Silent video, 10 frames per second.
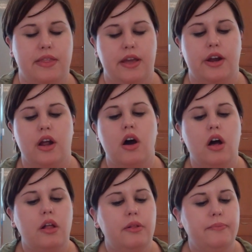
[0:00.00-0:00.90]
on there at
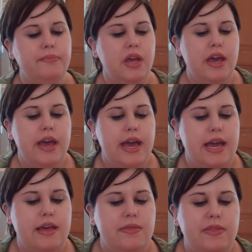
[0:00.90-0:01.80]
all.
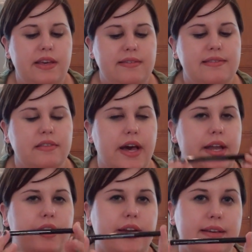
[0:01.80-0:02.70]
And this
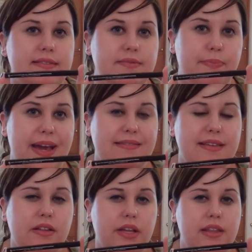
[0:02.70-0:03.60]
liner is
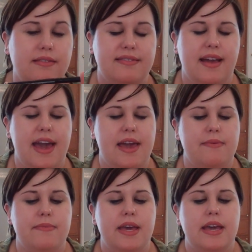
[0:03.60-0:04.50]
basically the
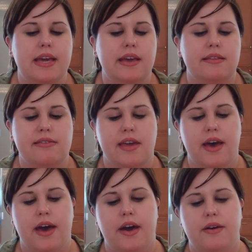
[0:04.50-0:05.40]
same. It
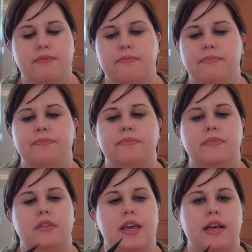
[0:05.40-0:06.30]

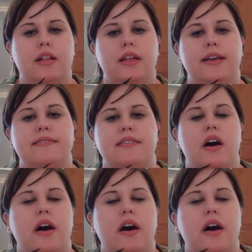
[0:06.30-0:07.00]
clicks